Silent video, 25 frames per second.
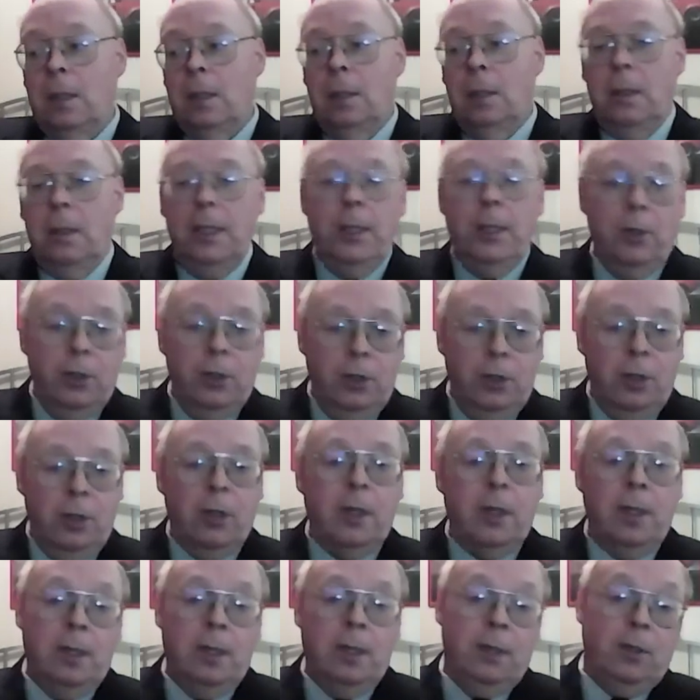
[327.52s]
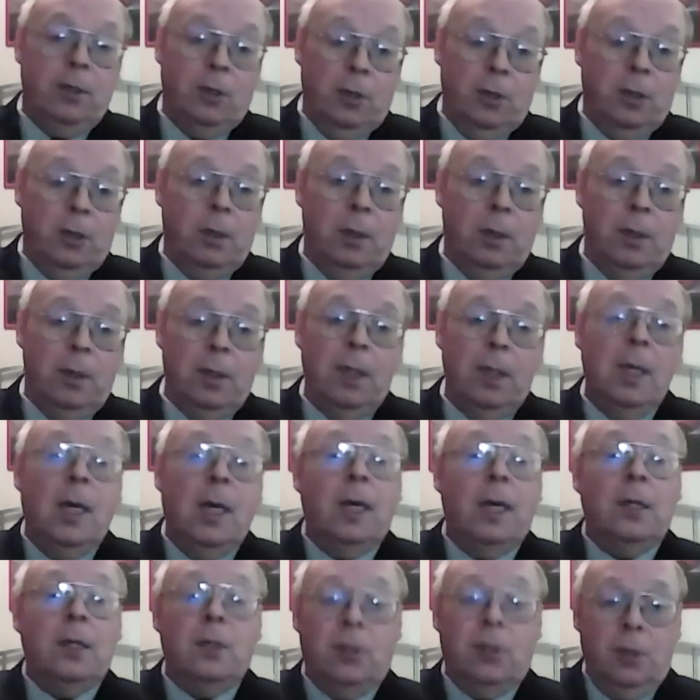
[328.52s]
legal circles,
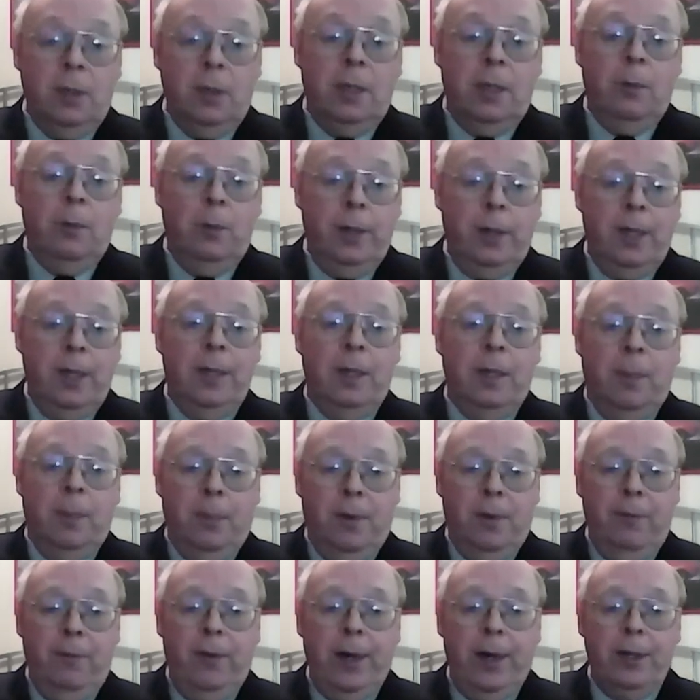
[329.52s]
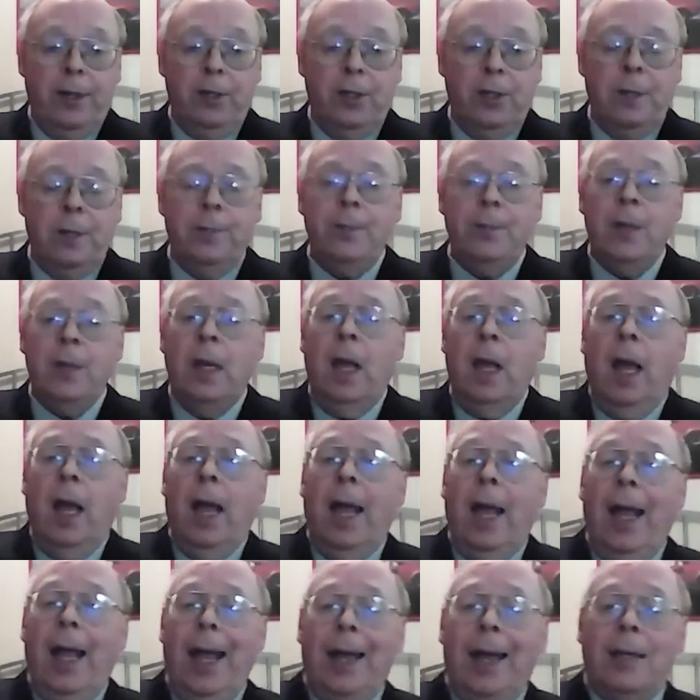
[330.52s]
certainly within the profession,
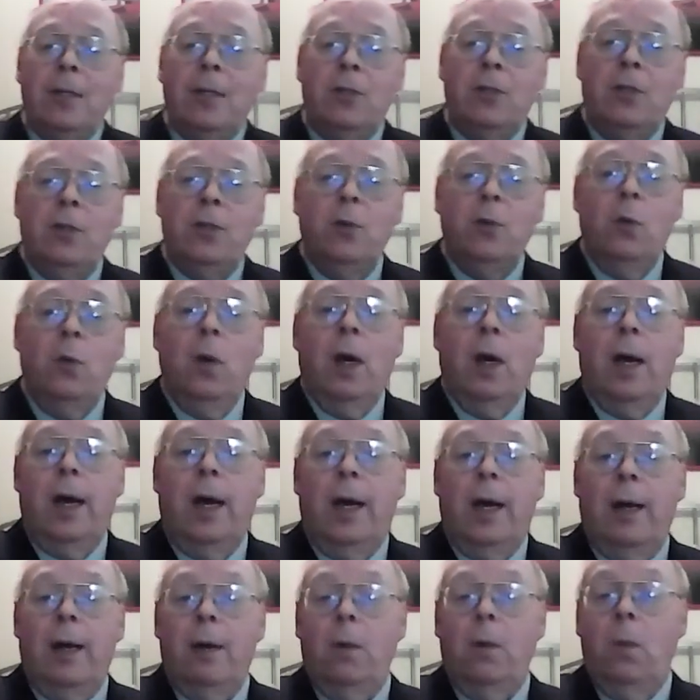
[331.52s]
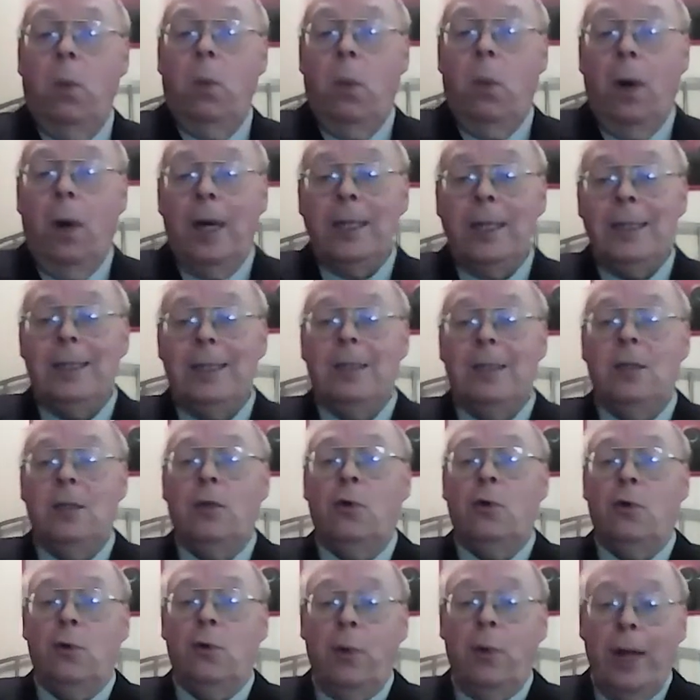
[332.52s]
as to what the
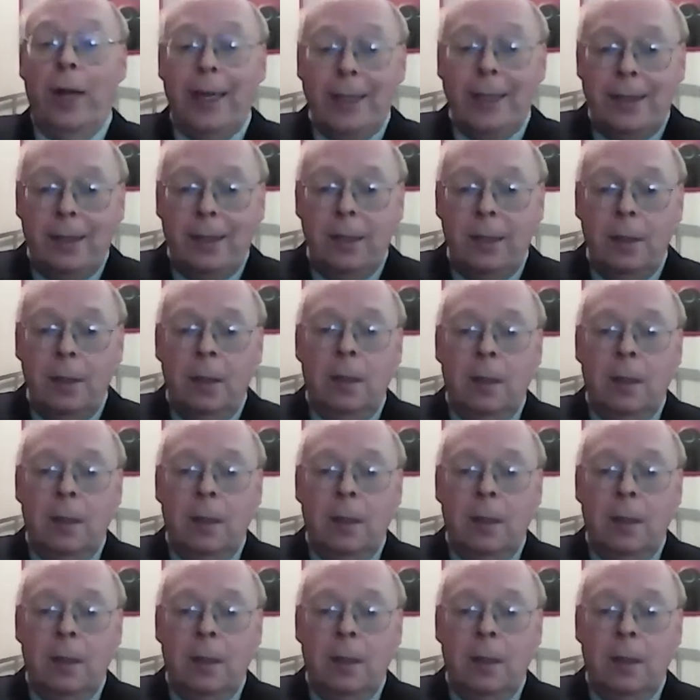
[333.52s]
correct